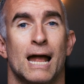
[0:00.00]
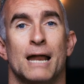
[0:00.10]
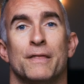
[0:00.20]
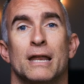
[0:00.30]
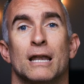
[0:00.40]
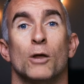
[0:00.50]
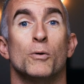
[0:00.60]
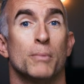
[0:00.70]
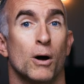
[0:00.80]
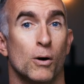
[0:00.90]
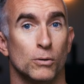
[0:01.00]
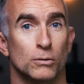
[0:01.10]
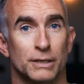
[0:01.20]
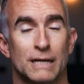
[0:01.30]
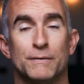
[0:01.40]
and then lo and
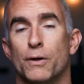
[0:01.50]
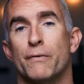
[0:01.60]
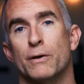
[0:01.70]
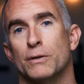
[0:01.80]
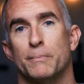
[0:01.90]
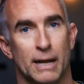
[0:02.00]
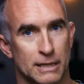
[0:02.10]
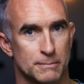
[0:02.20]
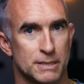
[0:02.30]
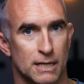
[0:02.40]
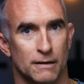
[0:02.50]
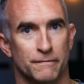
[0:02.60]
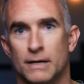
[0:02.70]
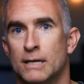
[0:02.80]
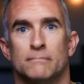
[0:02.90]
behold, even though they only paid
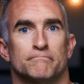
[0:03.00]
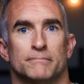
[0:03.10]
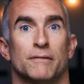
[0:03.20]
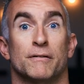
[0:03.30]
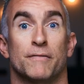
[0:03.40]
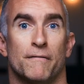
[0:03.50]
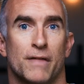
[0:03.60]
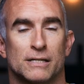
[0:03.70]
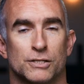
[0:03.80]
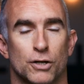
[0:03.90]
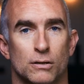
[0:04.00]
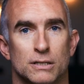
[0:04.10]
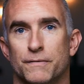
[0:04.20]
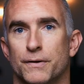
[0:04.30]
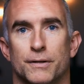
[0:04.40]
themselves
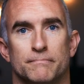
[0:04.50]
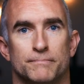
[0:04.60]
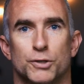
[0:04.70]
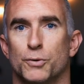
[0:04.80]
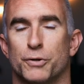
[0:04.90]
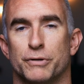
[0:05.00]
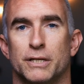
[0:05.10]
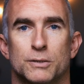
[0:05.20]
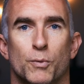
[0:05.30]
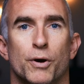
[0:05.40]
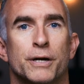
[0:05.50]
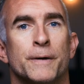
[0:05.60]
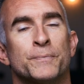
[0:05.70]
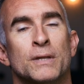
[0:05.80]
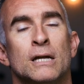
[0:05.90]
$75,000 for the 2 or 3 years
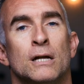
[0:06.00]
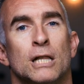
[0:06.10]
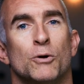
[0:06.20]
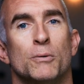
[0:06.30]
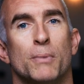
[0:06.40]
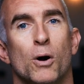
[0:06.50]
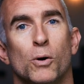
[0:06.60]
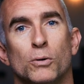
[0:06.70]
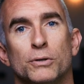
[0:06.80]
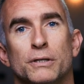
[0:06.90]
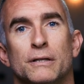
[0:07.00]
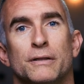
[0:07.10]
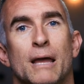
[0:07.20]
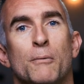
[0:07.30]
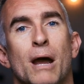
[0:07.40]
work, lo and behold,
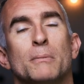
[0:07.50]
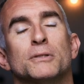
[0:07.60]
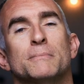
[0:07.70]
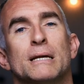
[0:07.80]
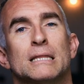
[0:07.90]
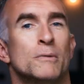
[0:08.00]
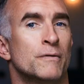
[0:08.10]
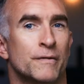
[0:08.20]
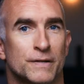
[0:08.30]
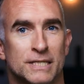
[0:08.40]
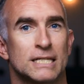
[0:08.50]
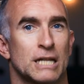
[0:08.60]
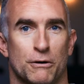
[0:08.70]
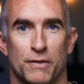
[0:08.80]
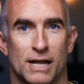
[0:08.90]
they were able to make the movie for
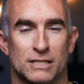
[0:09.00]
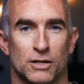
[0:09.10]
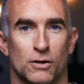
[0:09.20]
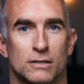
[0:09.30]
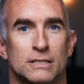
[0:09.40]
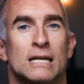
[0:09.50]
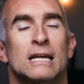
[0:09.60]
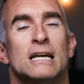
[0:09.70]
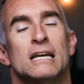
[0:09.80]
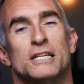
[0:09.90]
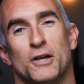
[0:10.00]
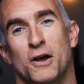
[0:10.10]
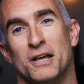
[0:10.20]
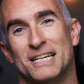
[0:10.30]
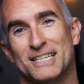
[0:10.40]
$600,000.
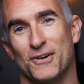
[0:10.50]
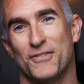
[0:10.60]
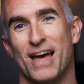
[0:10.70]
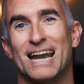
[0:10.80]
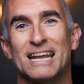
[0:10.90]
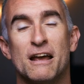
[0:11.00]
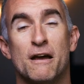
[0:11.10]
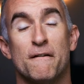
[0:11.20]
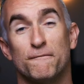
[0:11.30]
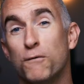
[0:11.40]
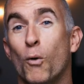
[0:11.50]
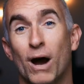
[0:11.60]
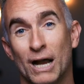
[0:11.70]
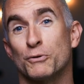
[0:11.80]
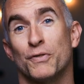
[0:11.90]
So that
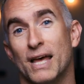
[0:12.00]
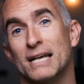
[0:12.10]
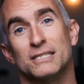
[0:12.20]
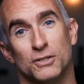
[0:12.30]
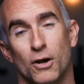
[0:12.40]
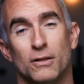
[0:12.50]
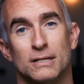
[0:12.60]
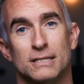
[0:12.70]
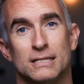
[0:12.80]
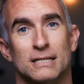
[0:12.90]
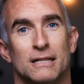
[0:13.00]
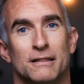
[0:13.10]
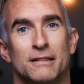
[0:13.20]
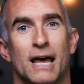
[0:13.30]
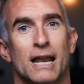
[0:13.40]
$400,000
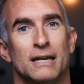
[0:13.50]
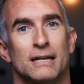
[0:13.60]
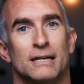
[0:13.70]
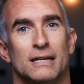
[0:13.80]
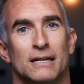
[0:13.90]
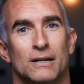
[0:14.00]
that